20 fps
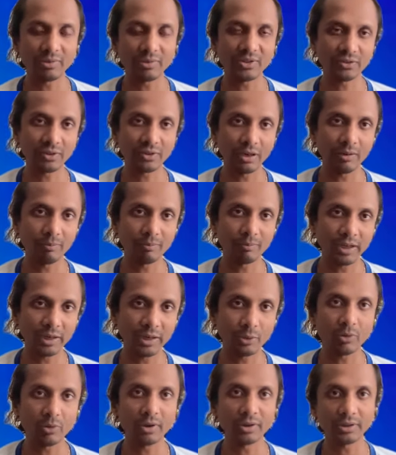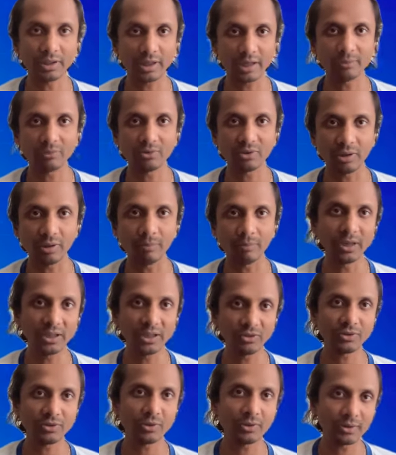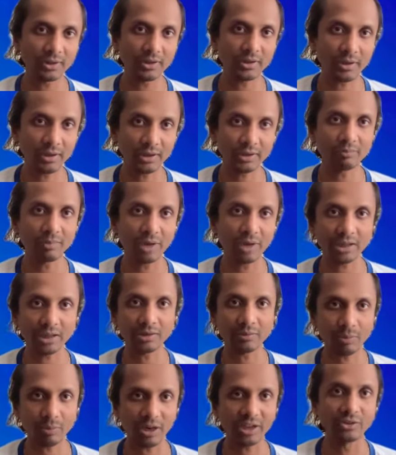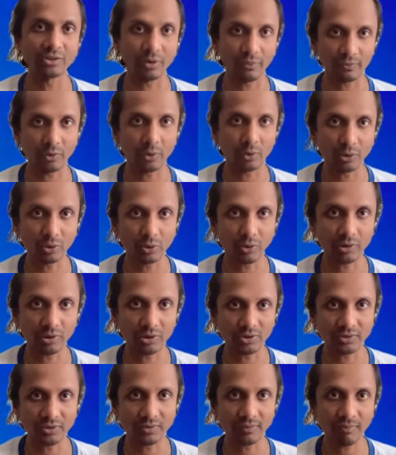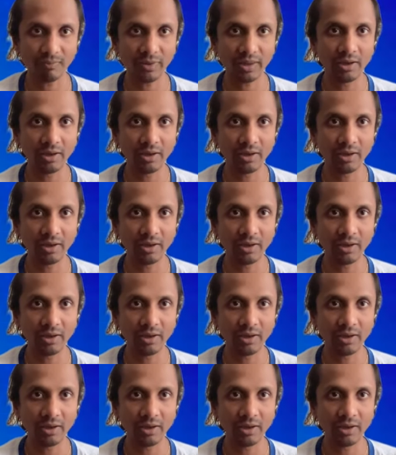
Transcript: but still play to earn games depends on the current market price of your tokens.